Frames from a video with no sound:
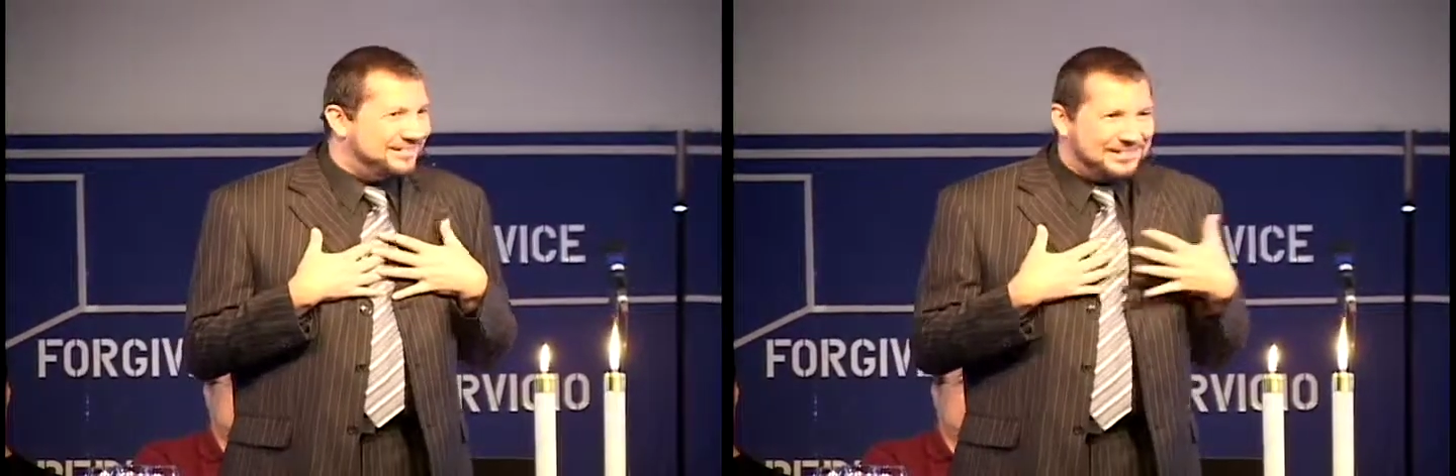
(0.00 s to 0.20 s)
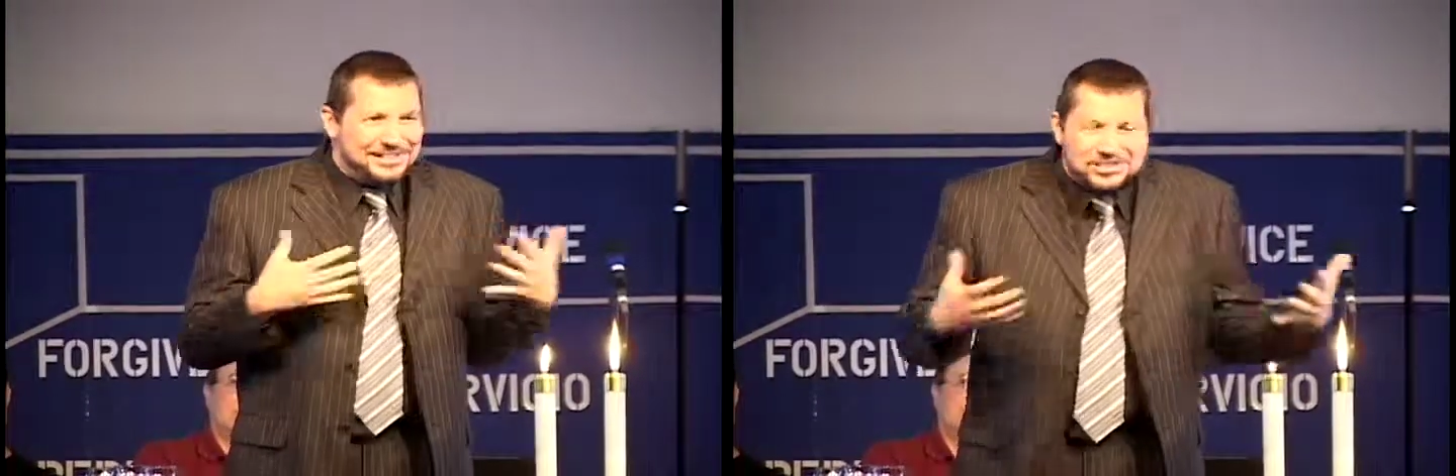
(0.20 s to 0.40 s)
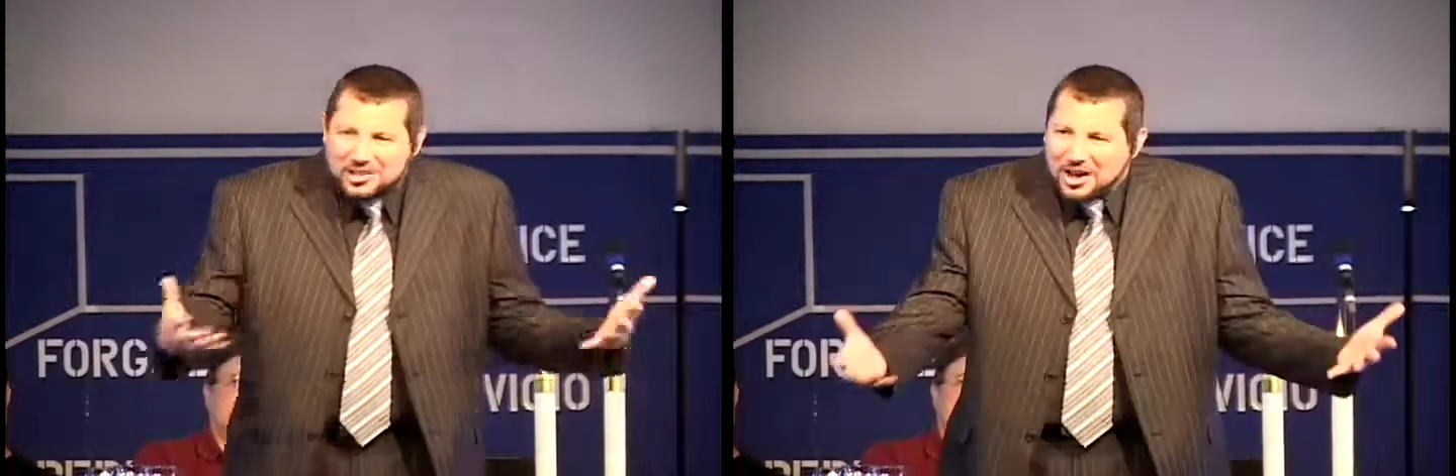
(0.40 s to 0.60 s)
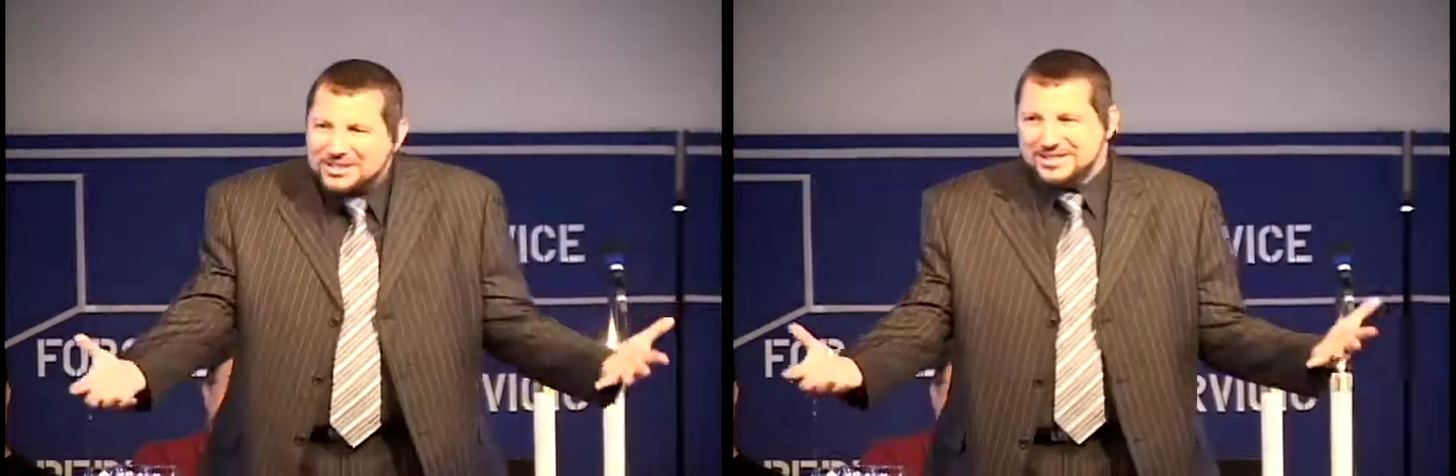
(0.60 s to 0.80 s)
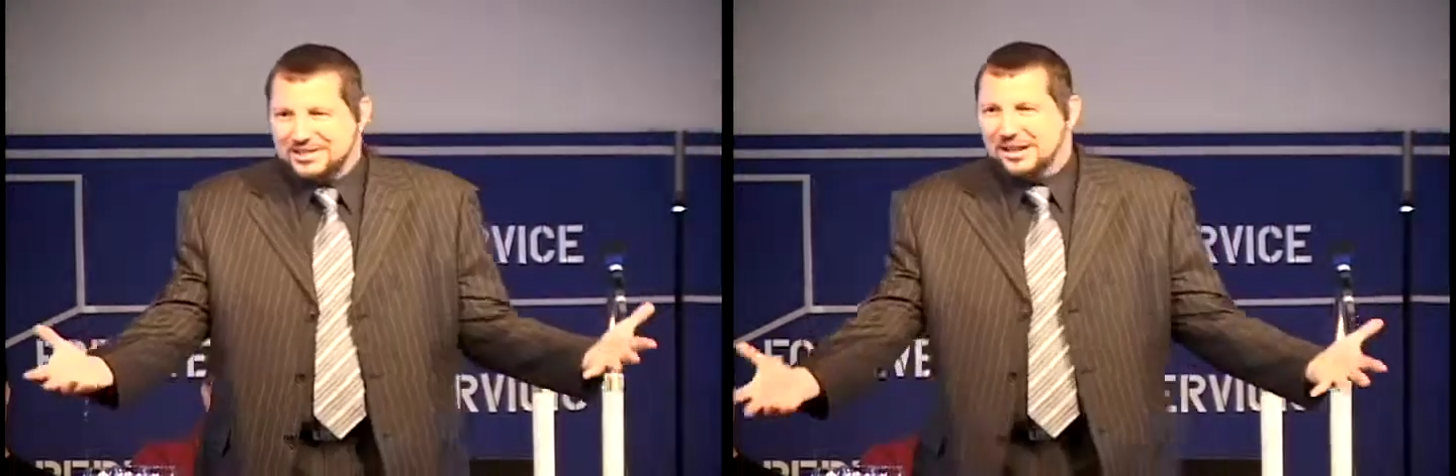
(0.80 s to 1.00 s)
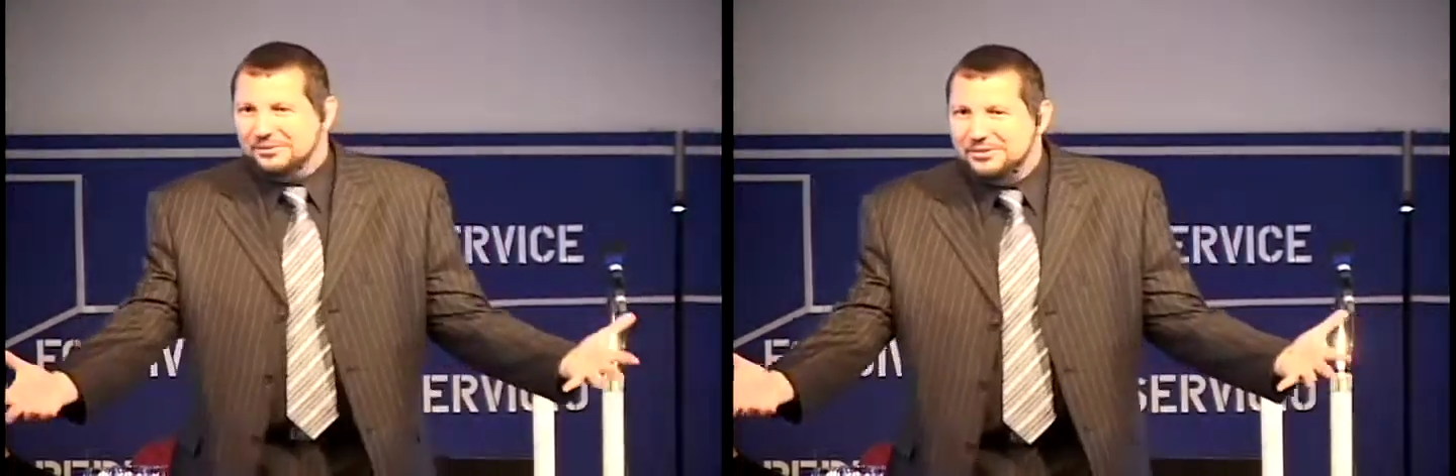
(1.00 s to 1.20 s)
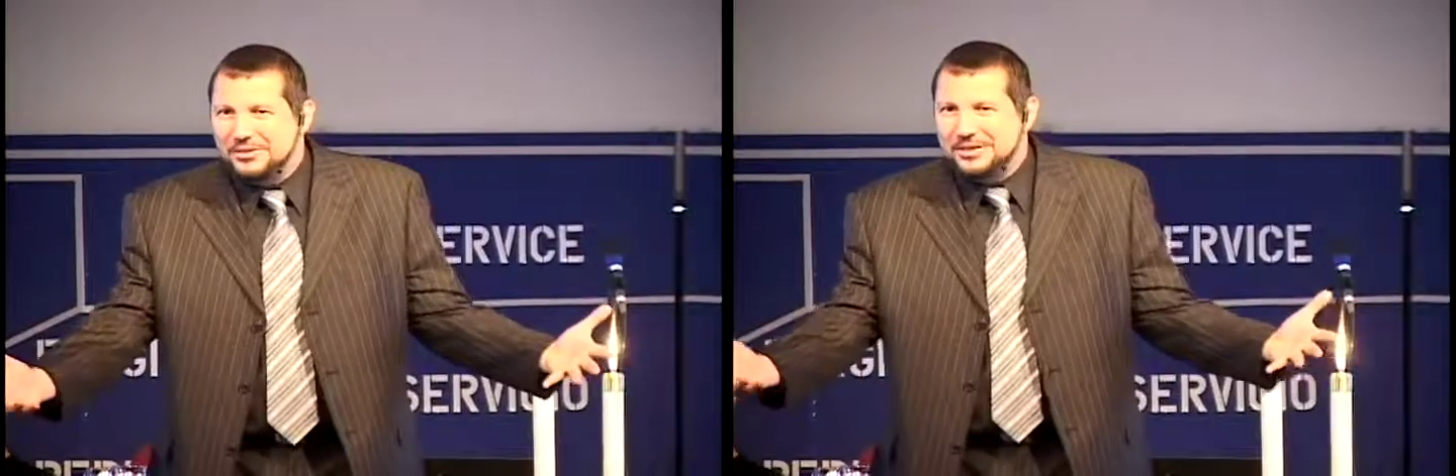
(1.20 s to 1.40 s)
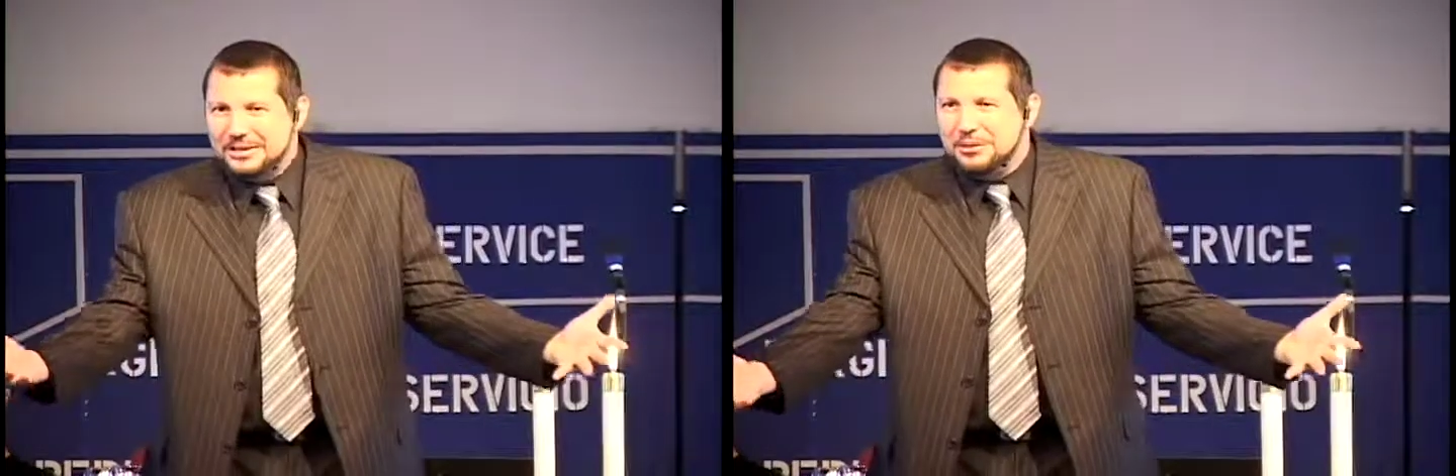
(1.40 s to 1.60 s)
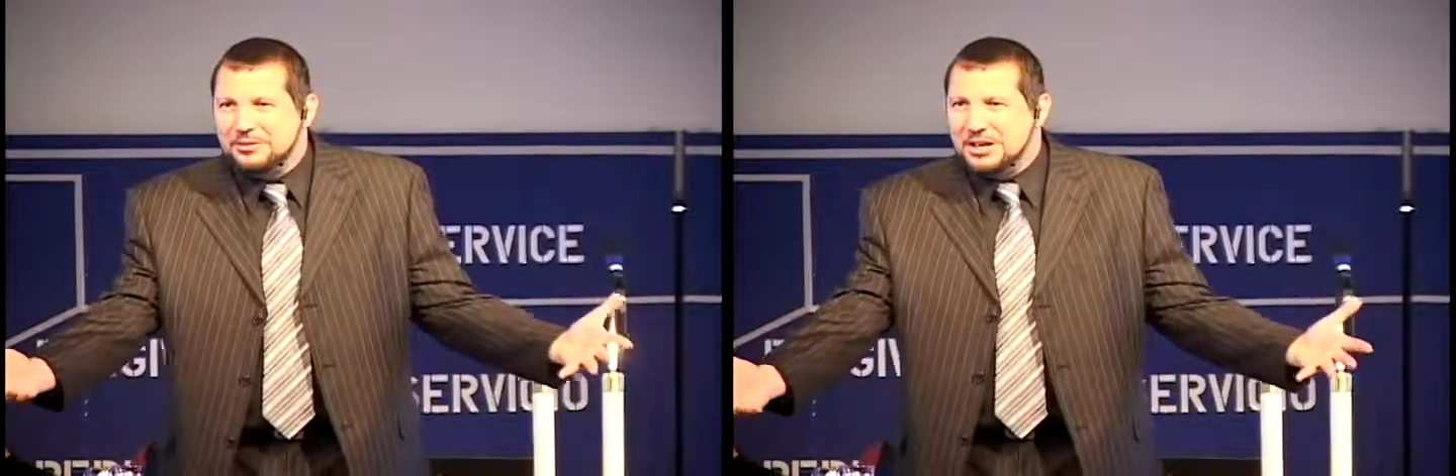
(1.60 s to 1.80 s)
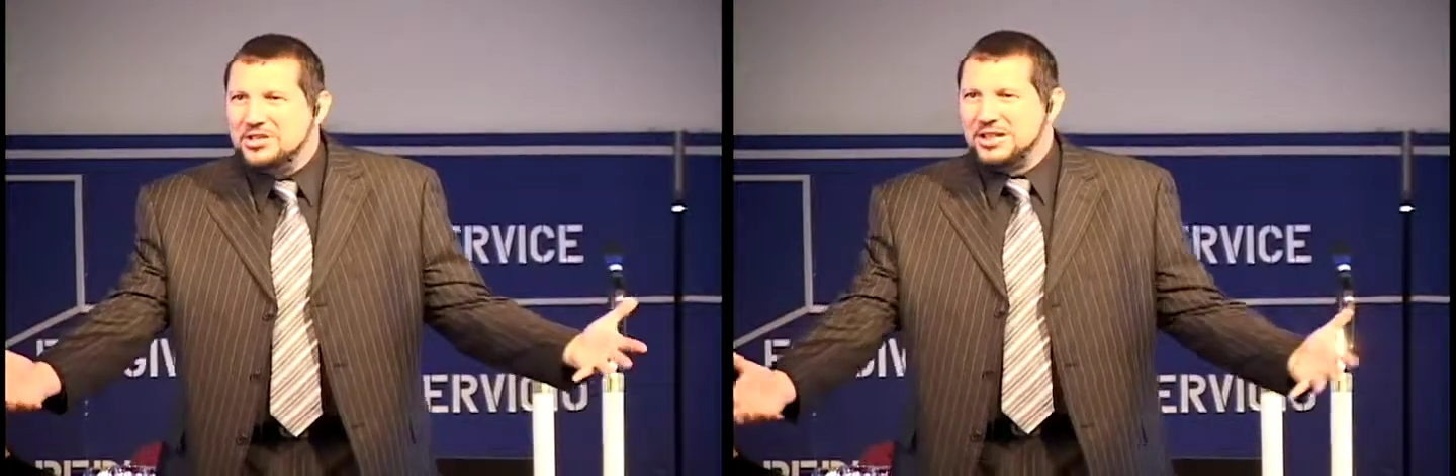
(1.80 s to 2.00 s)
It's God's love that we're
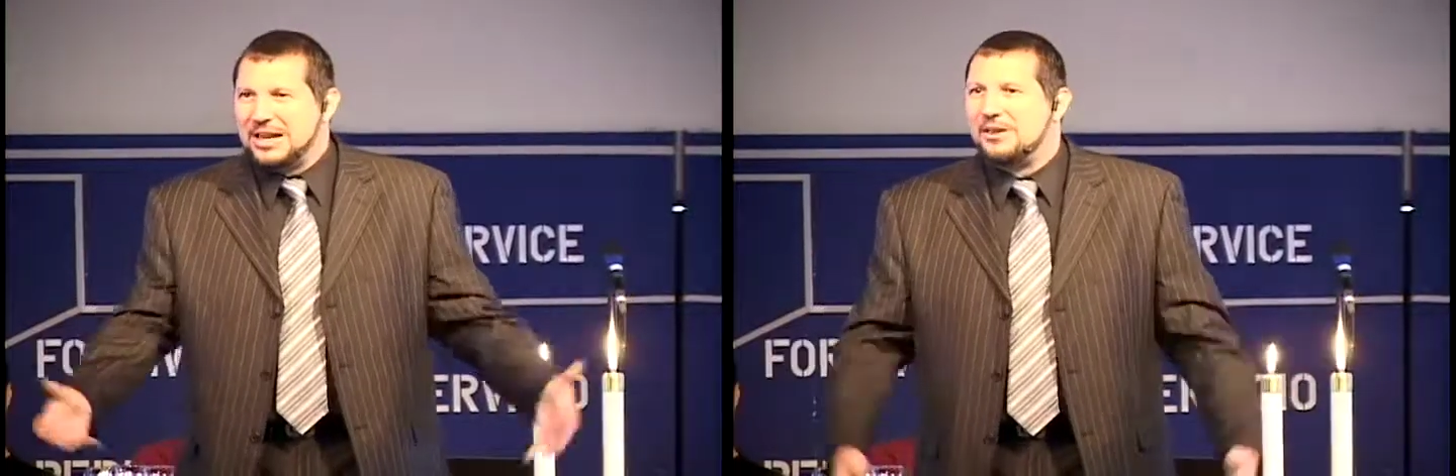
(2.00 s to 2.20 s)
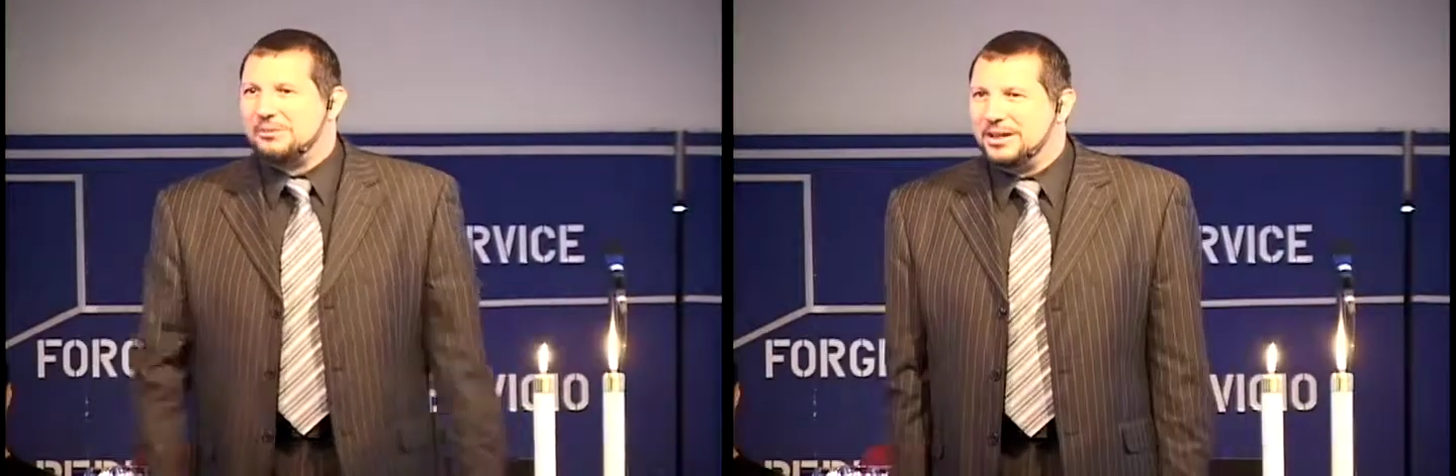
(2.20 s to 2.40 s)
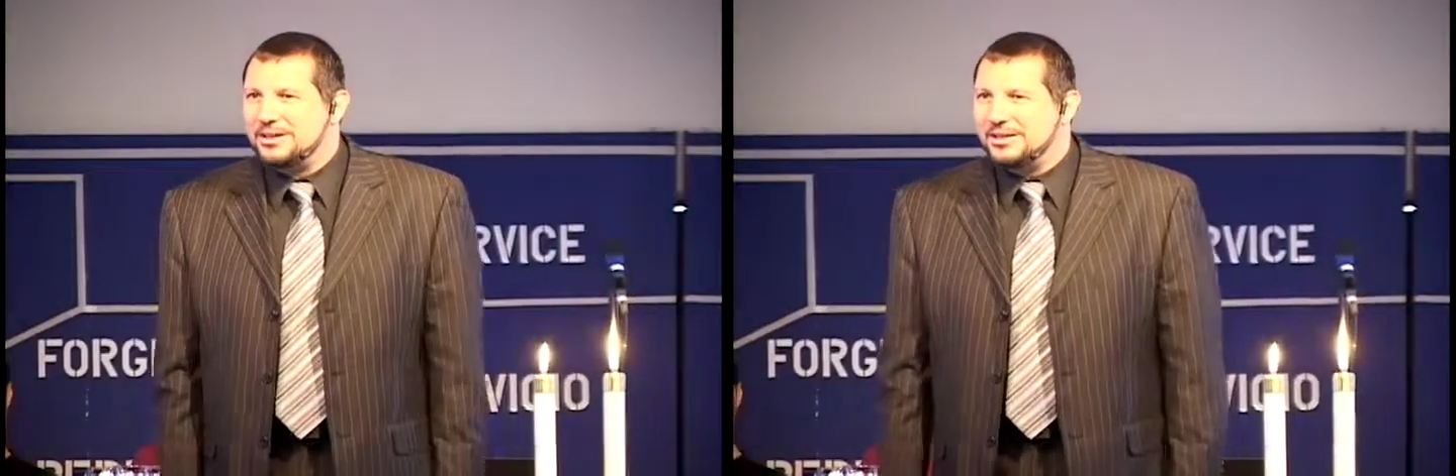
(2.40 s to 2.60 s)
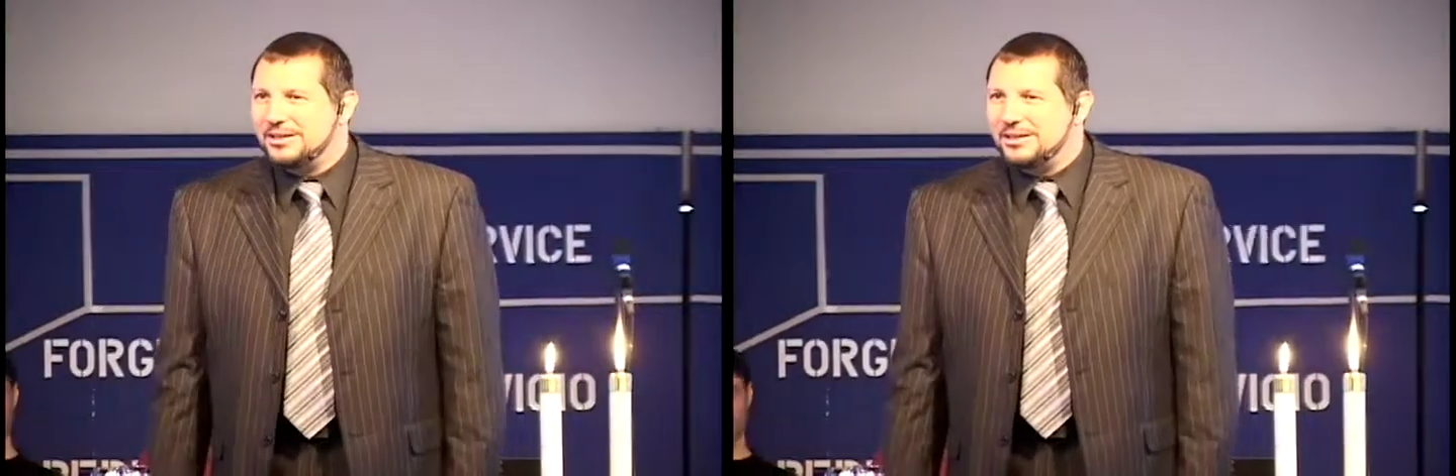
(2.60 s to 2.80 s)
reaching out with.